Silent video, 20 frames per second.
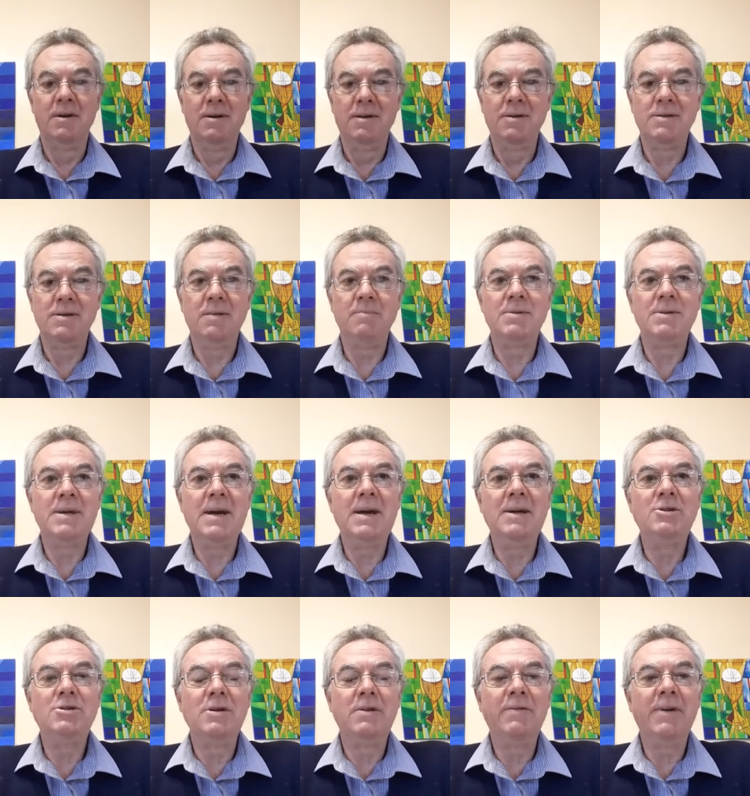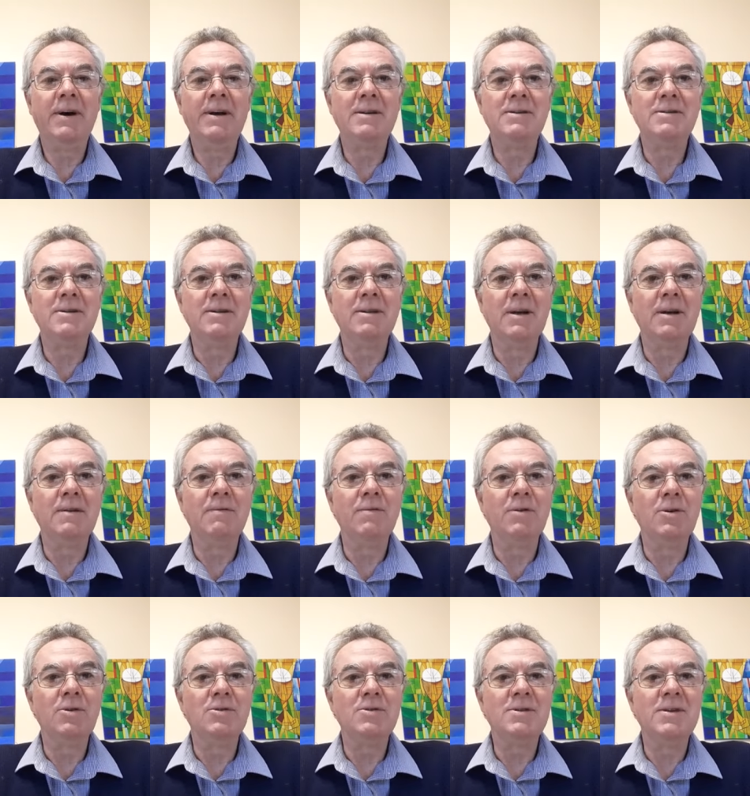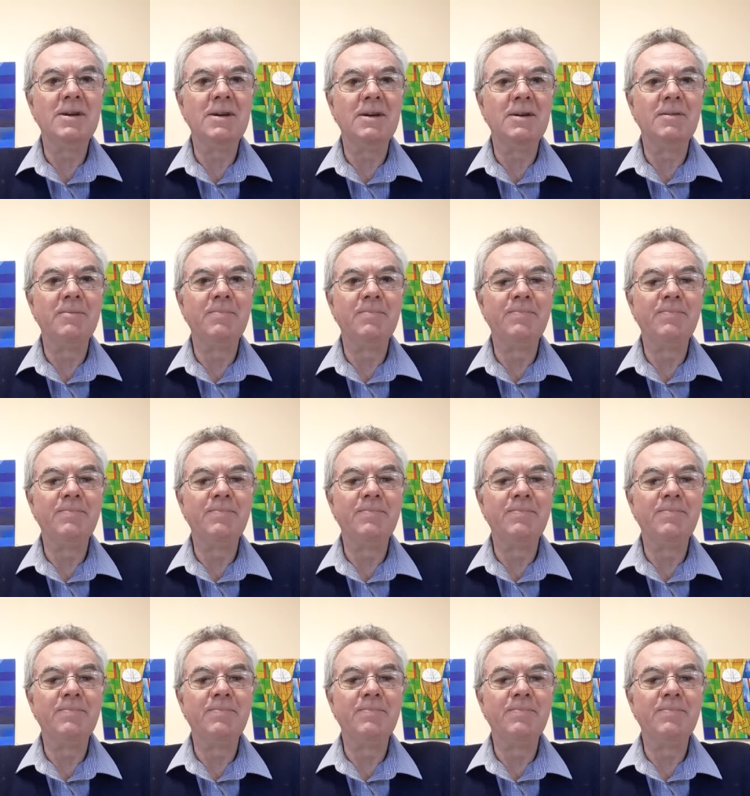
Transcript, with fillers: Some sage advice in that verse there.